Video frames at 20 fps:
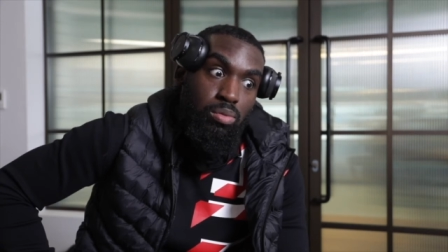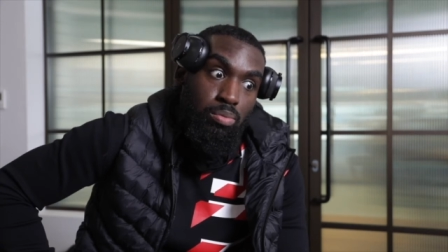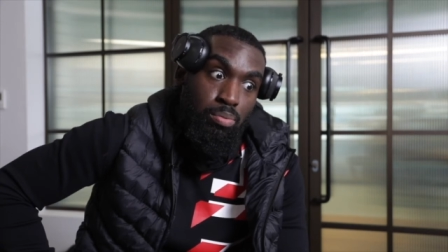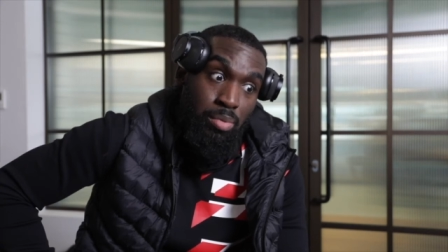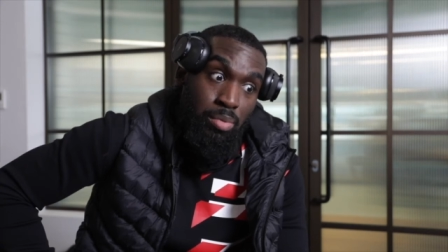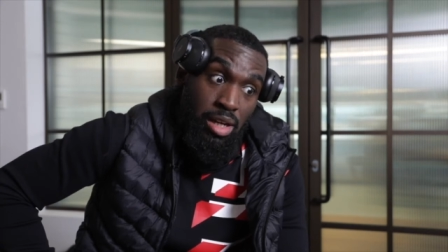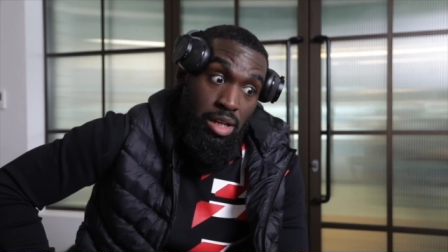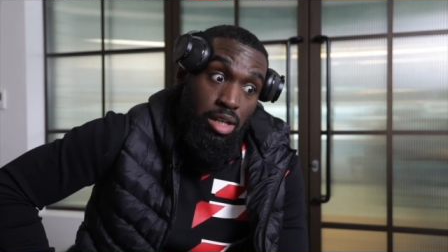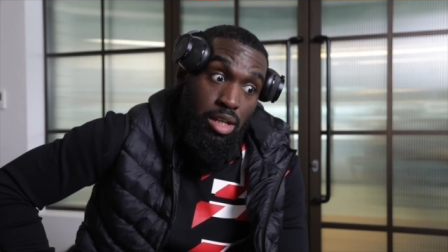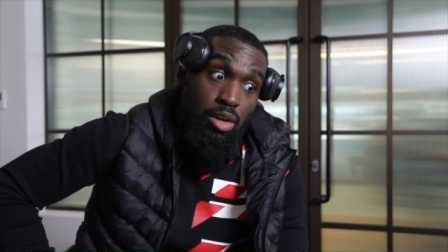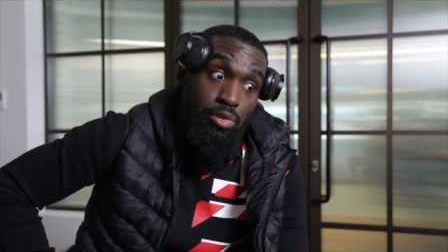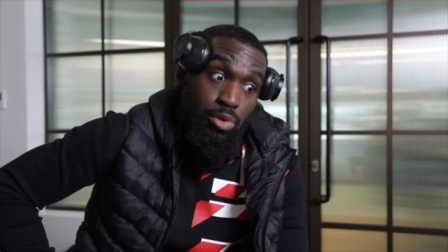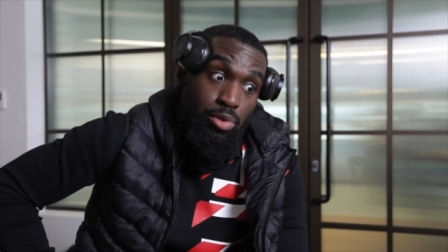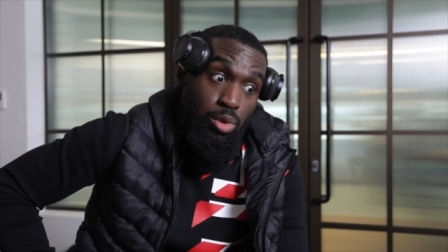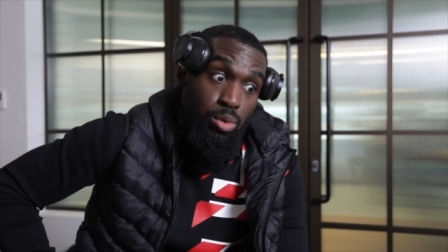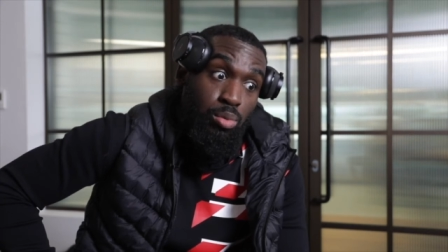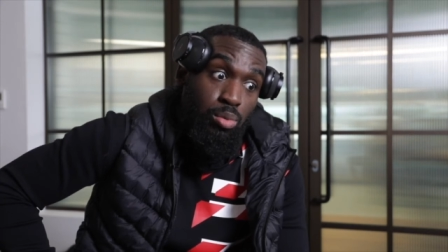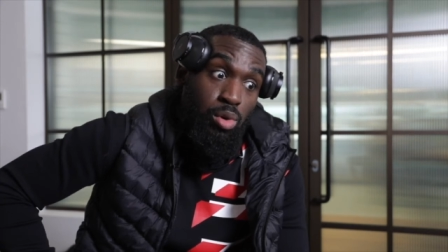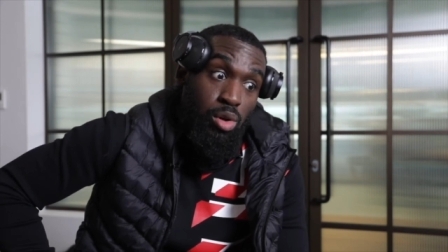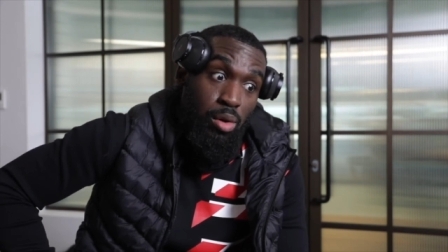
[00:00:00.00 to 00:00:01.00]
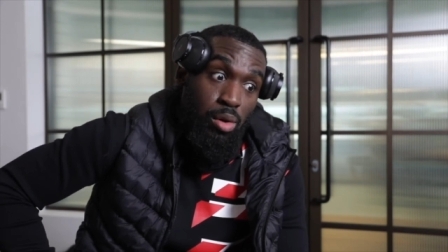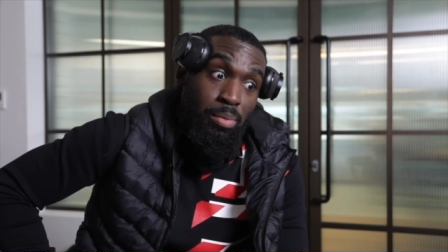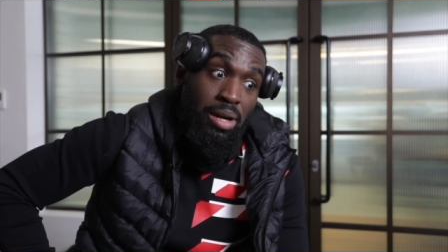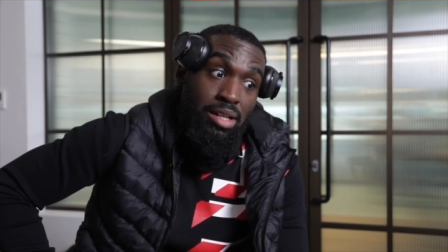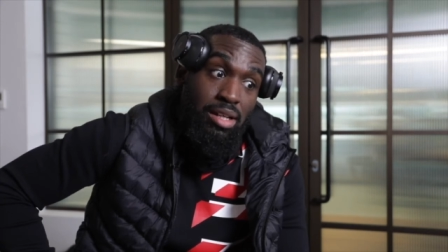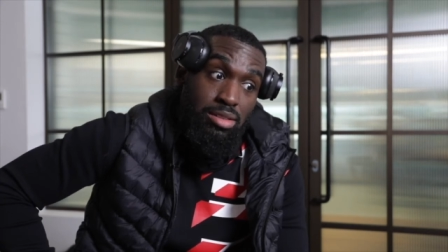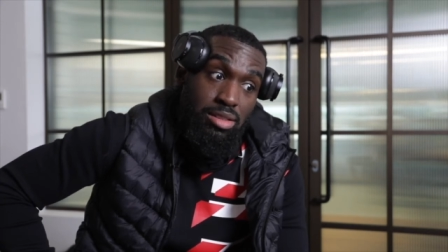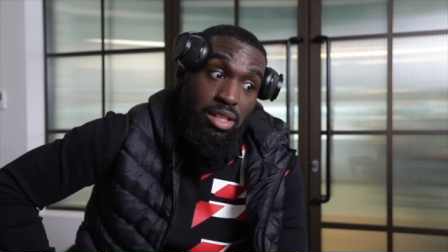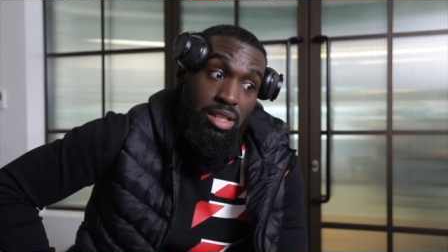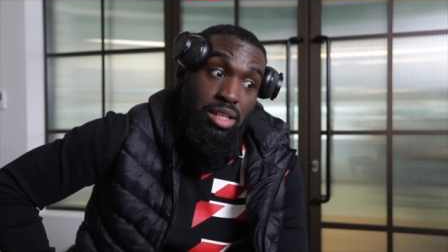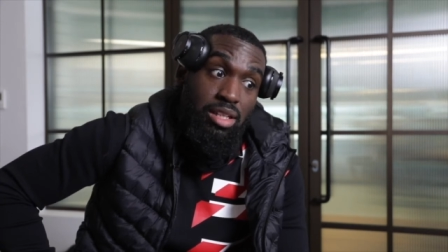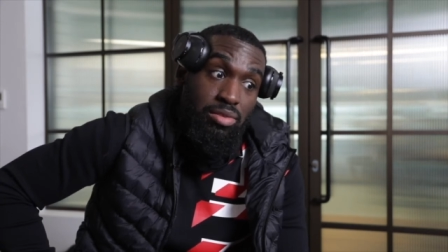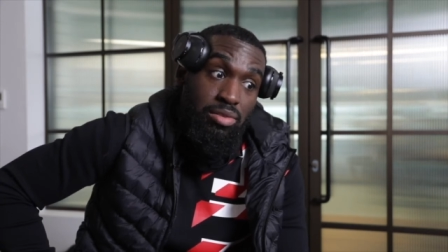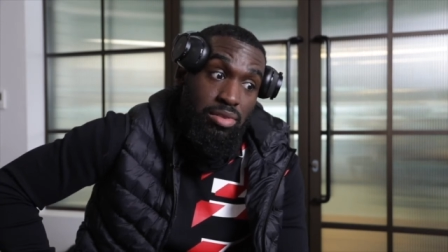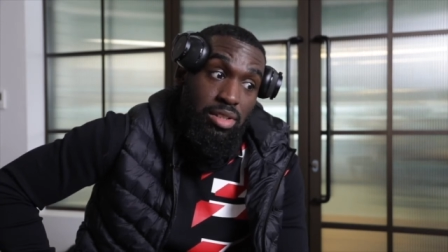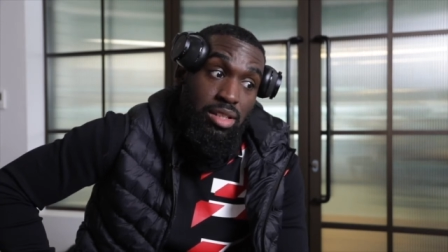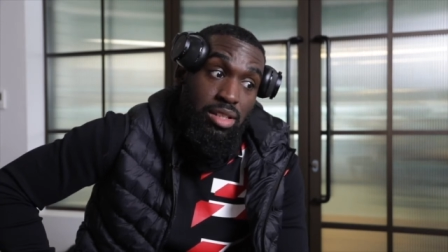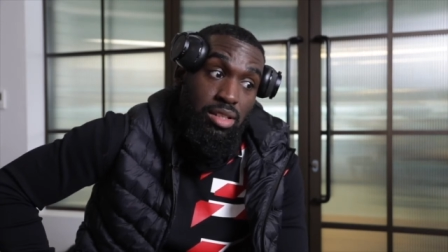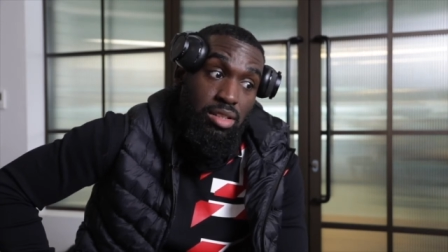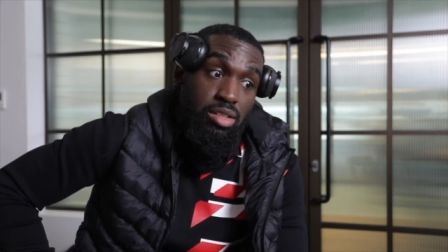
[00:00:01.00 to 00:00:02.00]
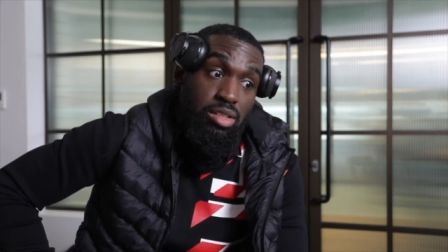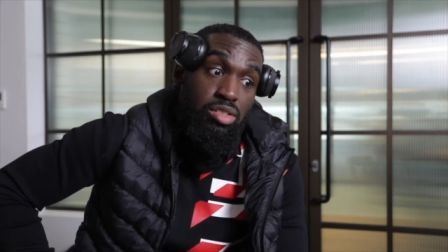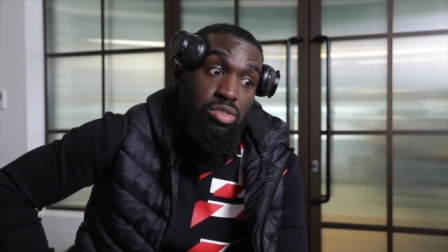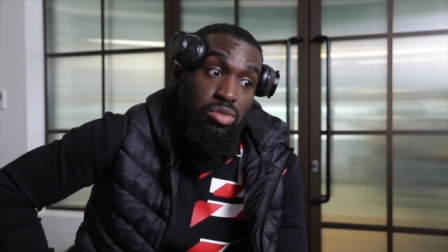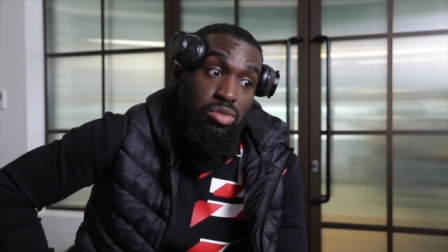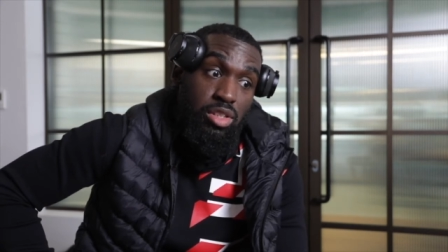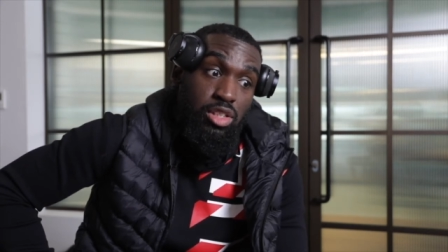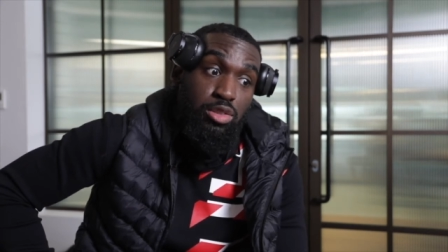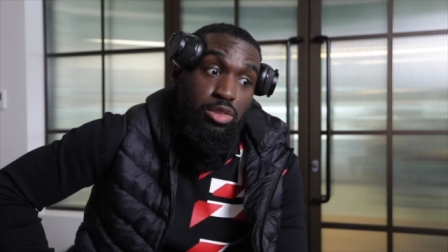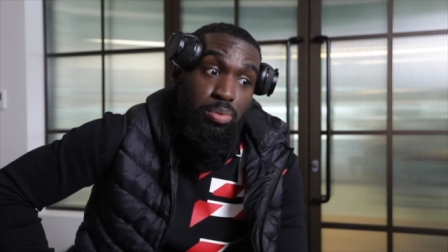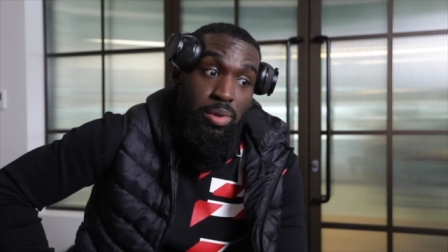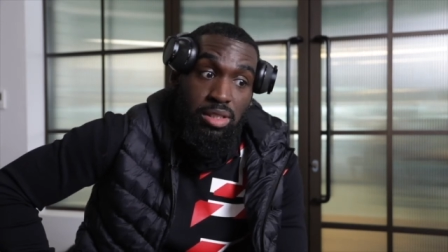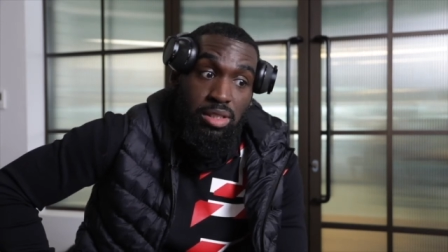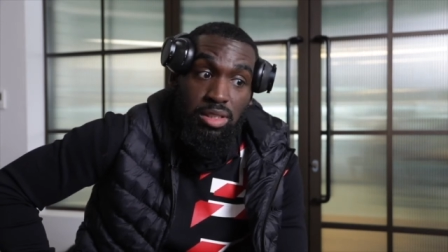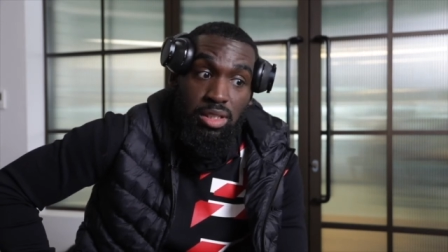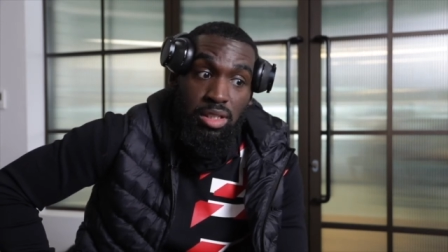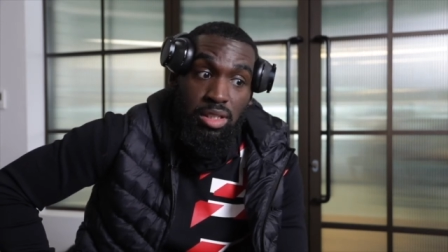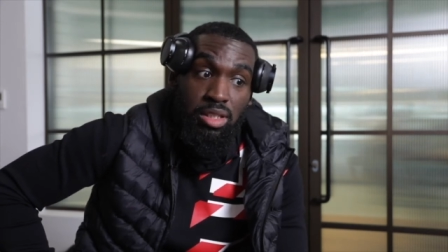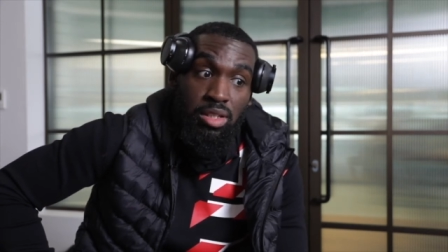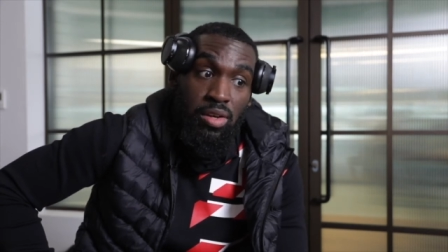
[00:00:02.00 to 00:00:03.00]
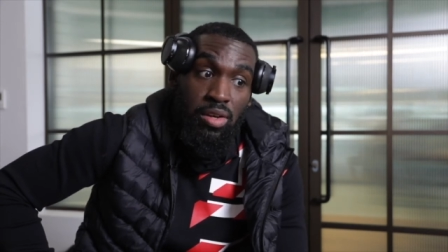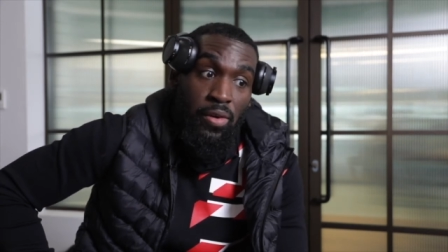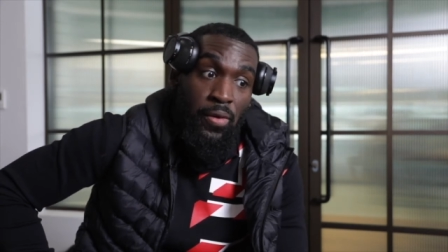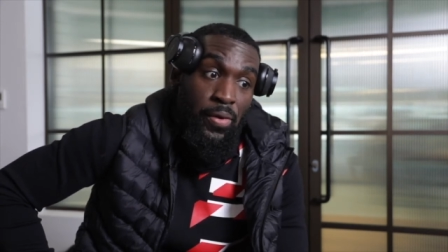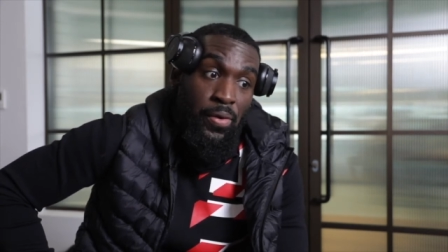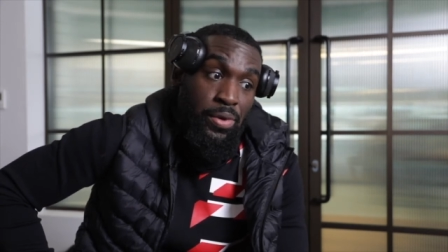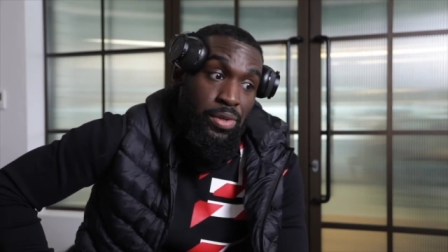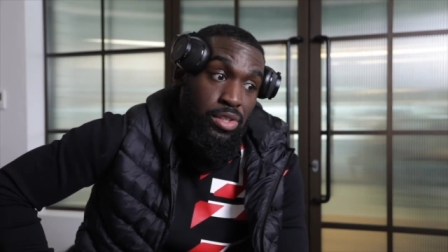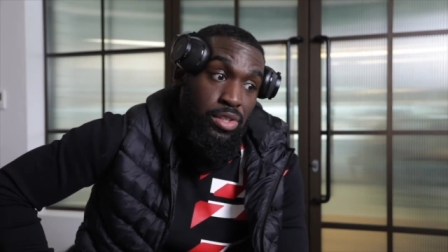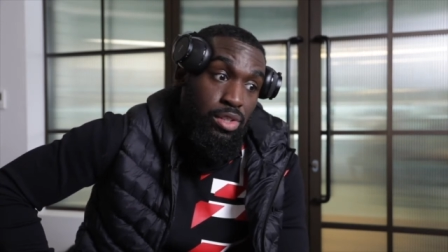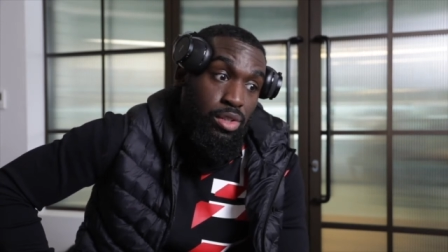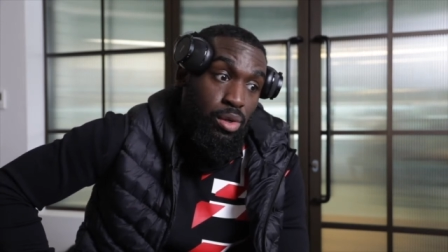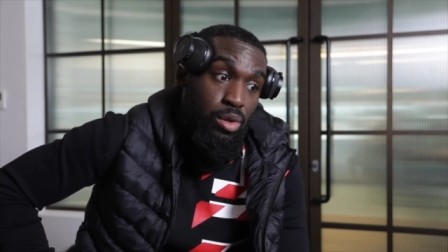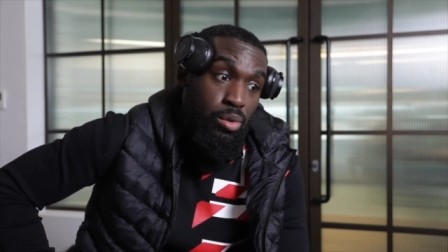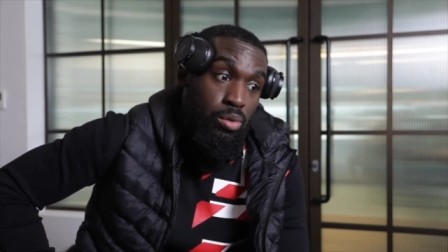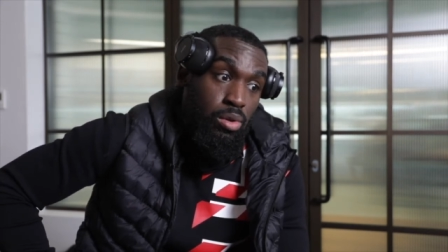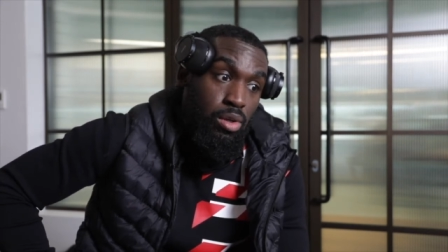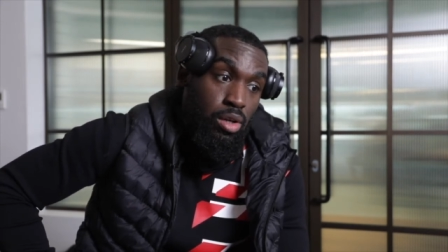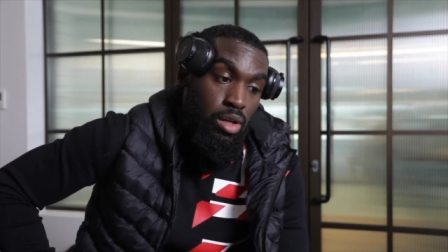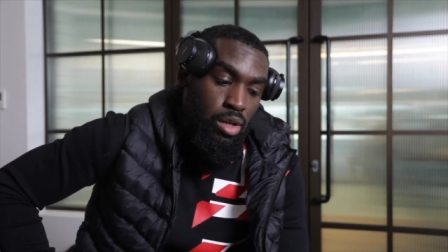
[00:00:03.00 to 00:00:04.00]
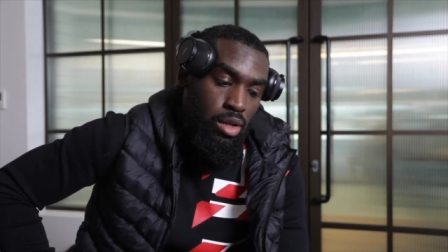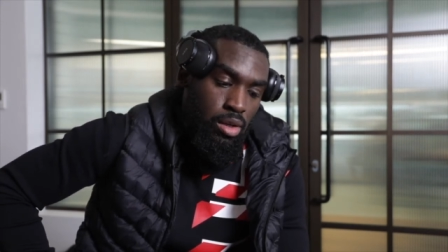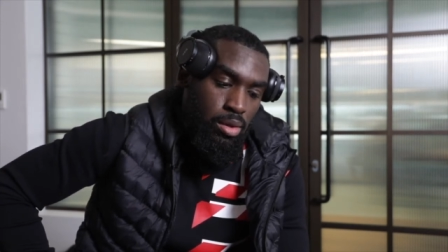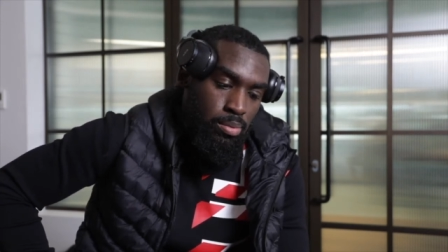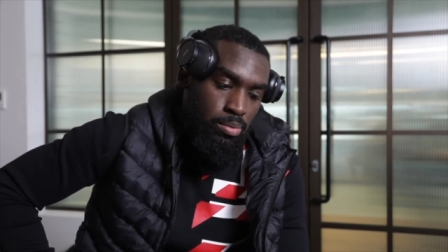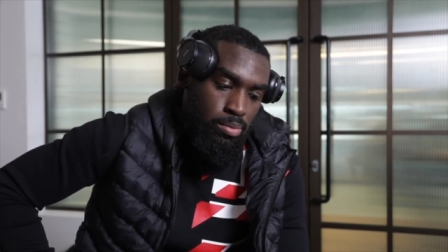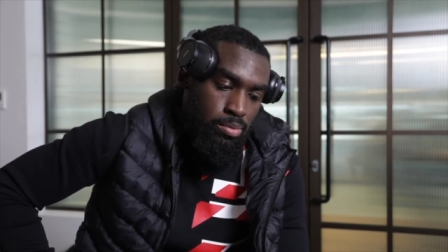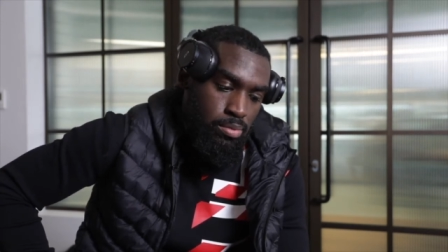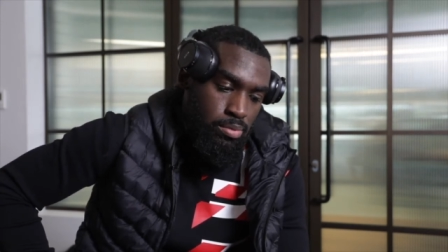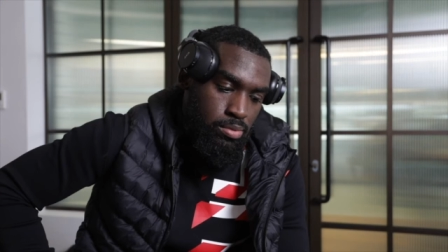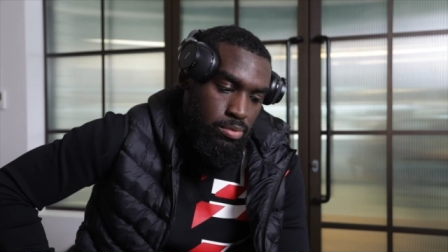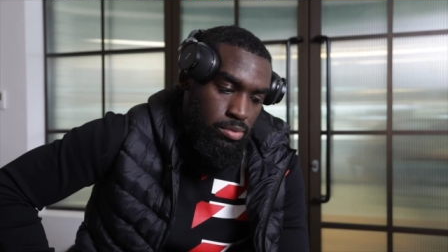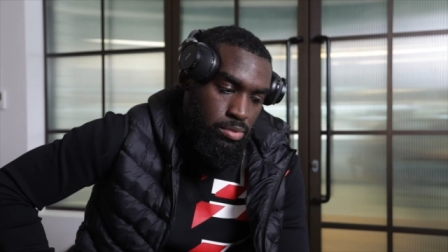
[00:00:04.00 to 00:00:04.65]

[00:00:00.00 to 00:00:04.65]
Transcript: many of whom were about to leave the industry, especially, you know, um,